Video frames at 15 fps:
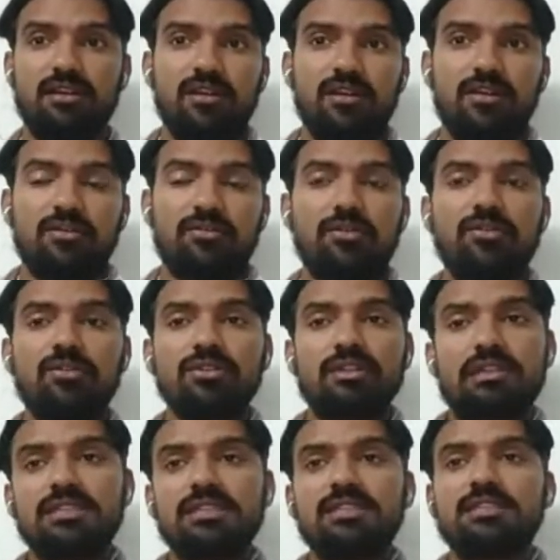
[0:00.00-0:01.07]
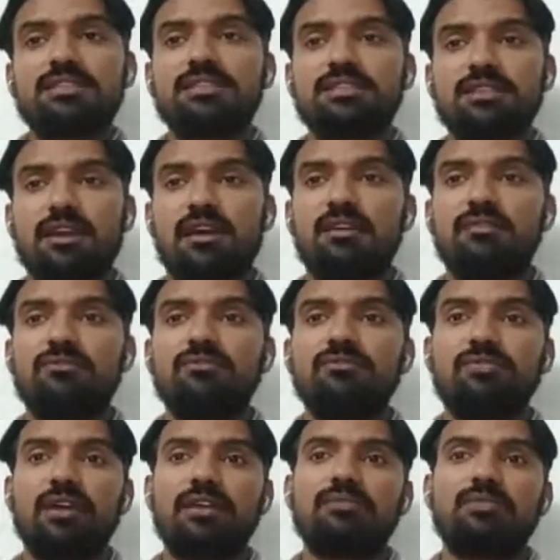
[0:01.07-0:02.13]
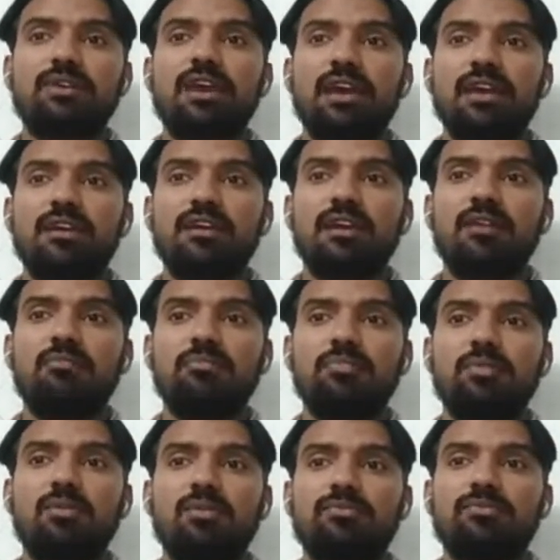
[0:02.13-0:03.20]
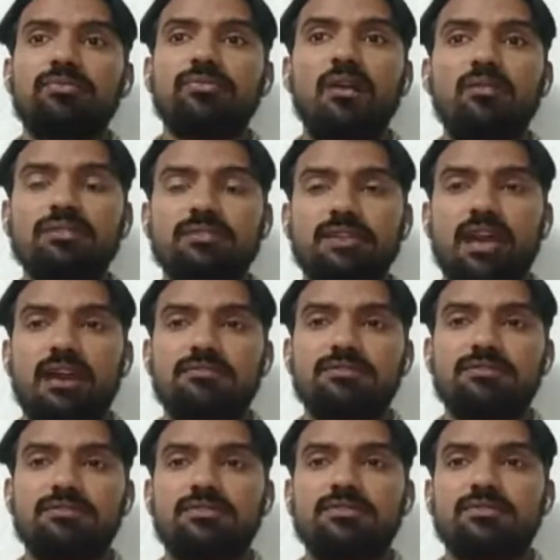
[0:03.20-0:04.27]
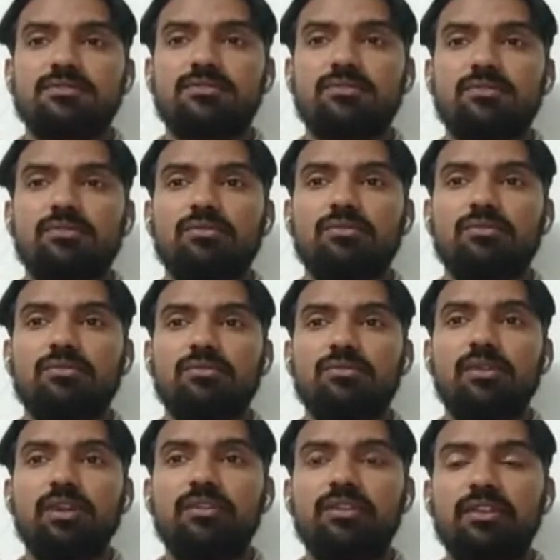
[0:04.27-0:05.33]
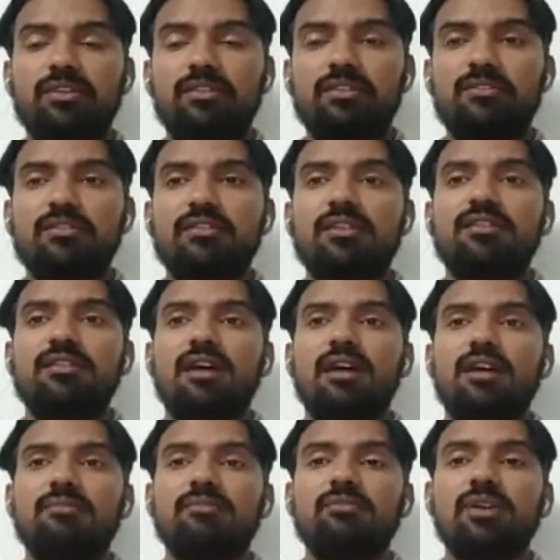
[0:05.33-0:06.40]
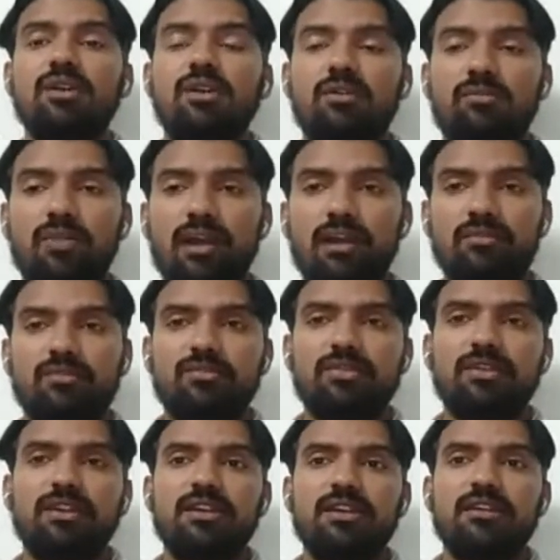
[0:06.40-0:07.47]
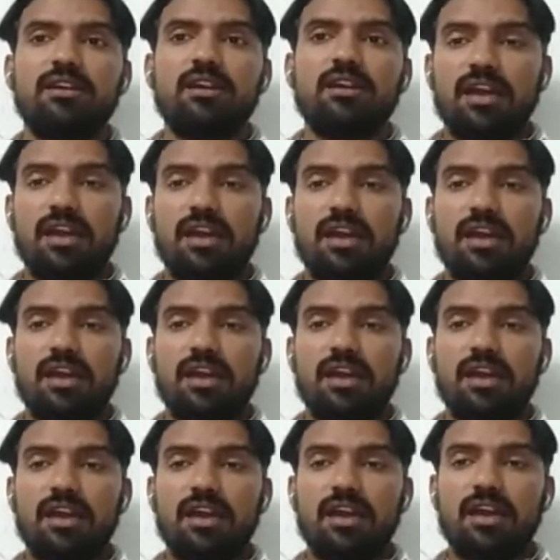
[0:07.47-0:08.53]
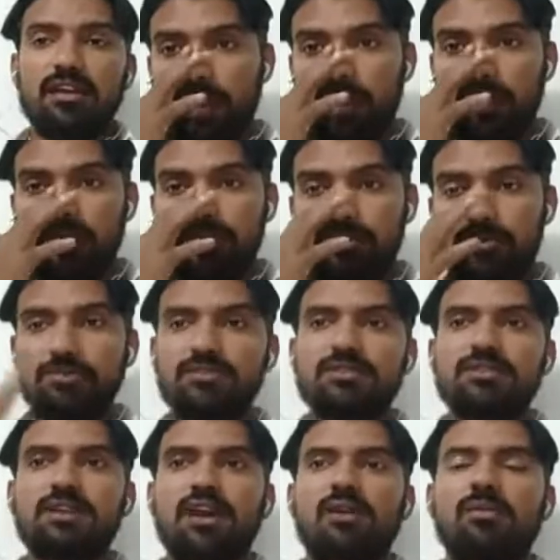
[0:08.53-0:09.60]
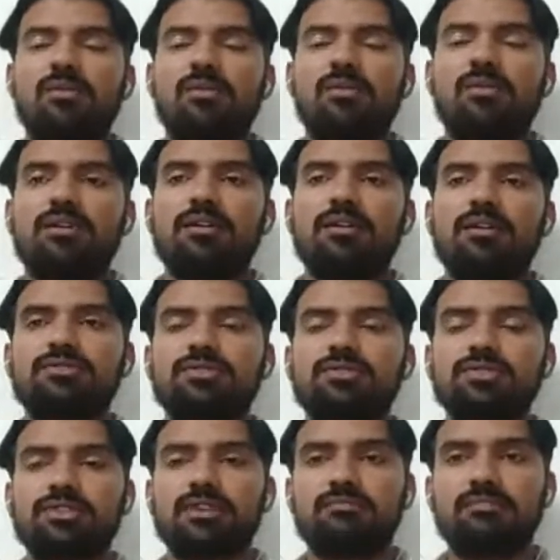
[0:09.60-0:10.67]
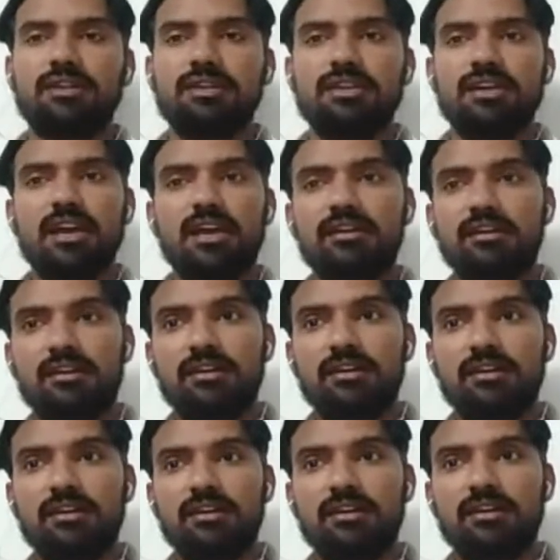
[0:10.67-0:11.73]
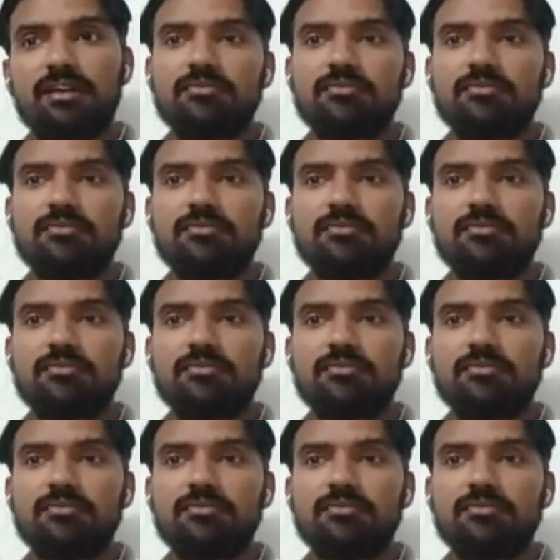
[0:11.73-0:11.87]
So this is the time when we can improve ourselves. This is the time when we can use our social media in a right way.